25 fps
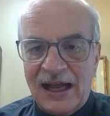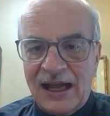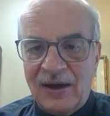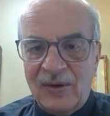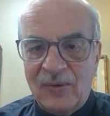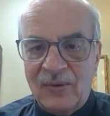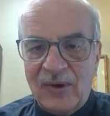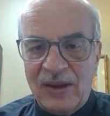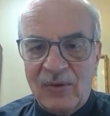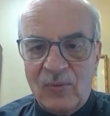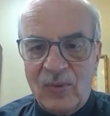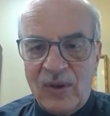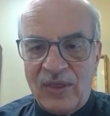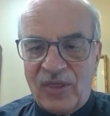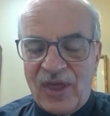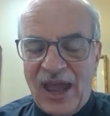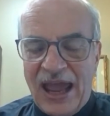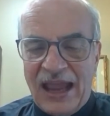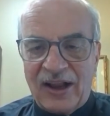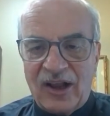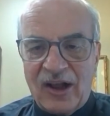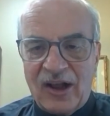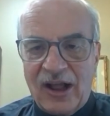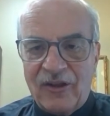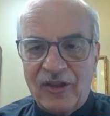we
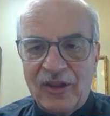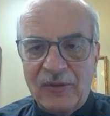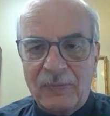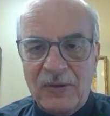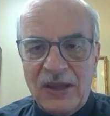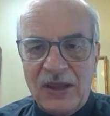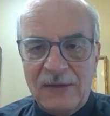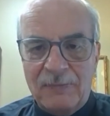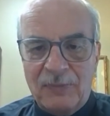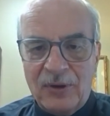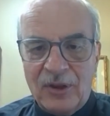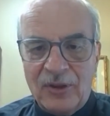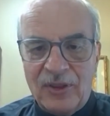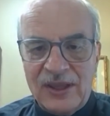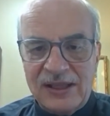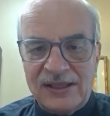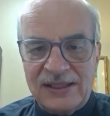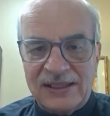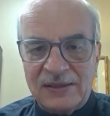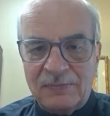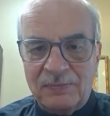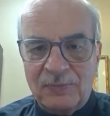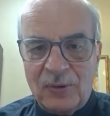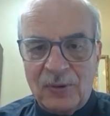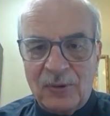thank all the people that
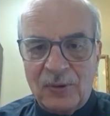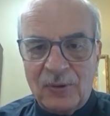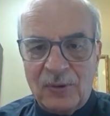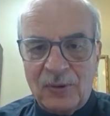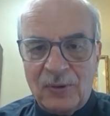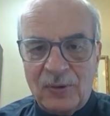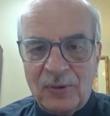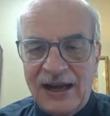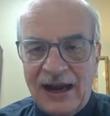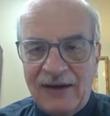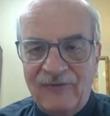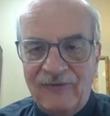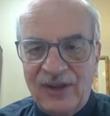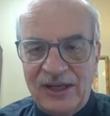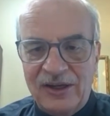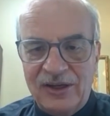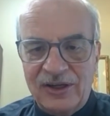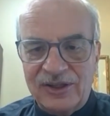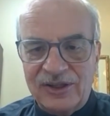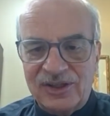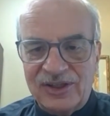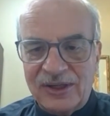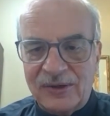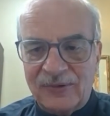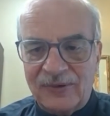supported our
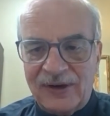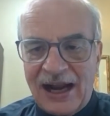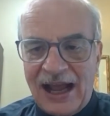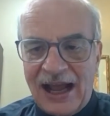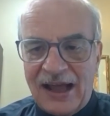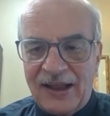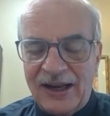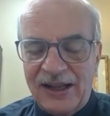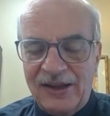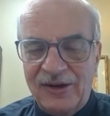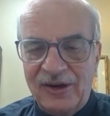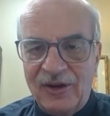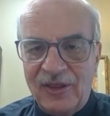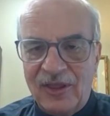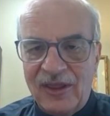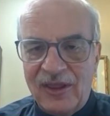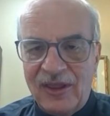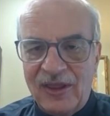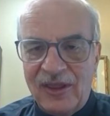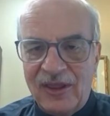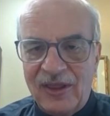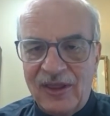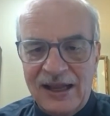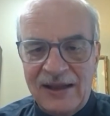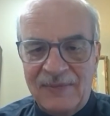vendors that were out under
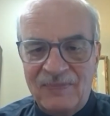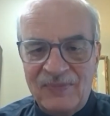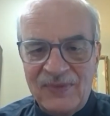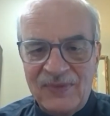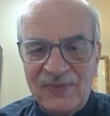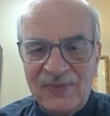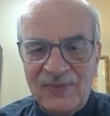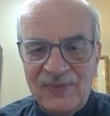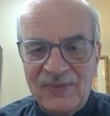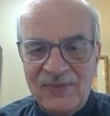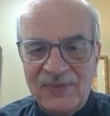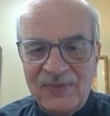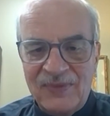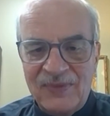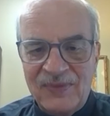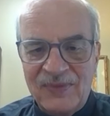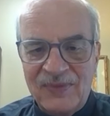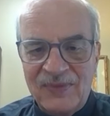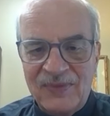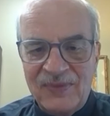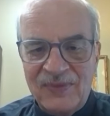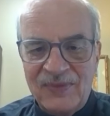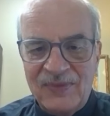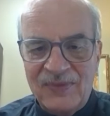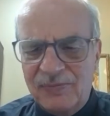the
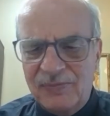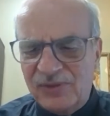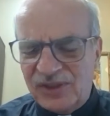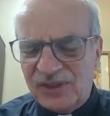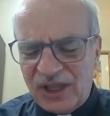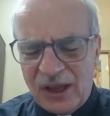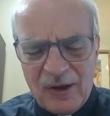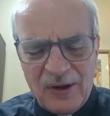pavilion.